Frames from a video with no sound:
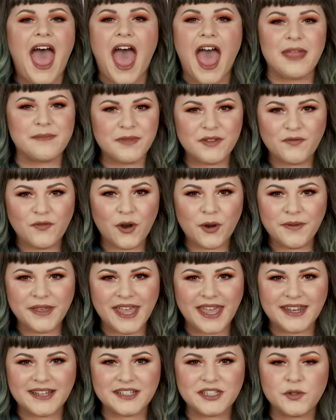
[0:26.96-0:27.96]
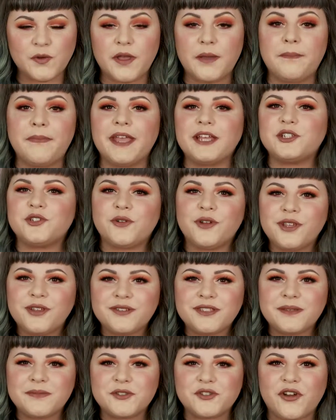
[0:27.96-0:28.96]
And before we get into it, make sure you
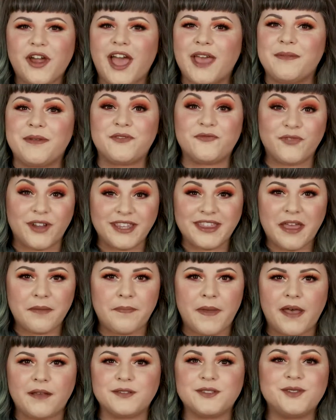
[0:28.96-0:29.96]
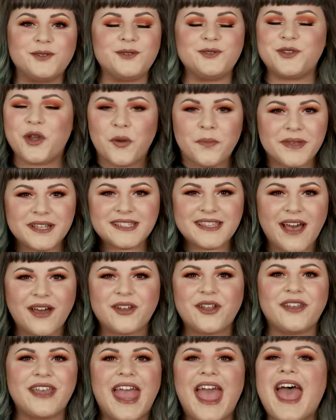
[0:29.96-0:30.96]
subscribe and ring that bell so you don't miss out
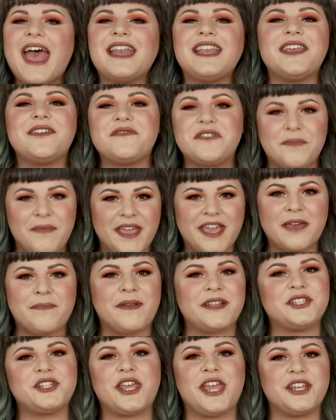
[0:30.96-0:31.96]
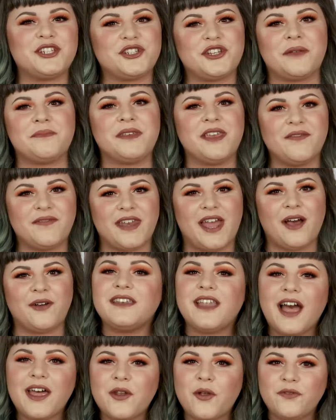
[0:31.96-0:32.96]
on any of the makeup education I'm giving out.
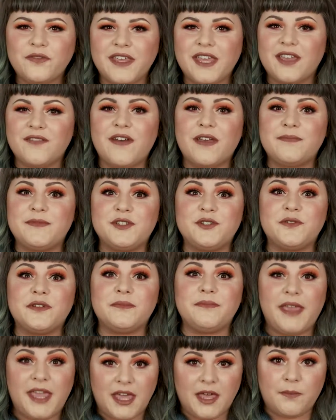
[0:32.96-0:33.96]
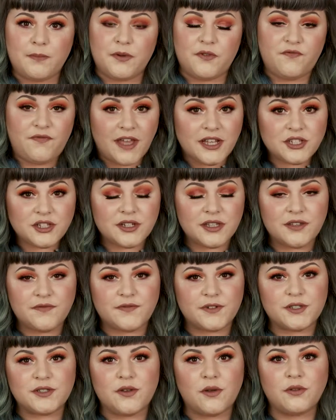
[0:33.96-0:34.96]
Not only have I been doing makeup professionally
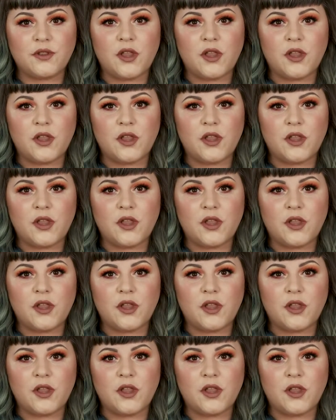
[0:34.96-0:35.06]
for so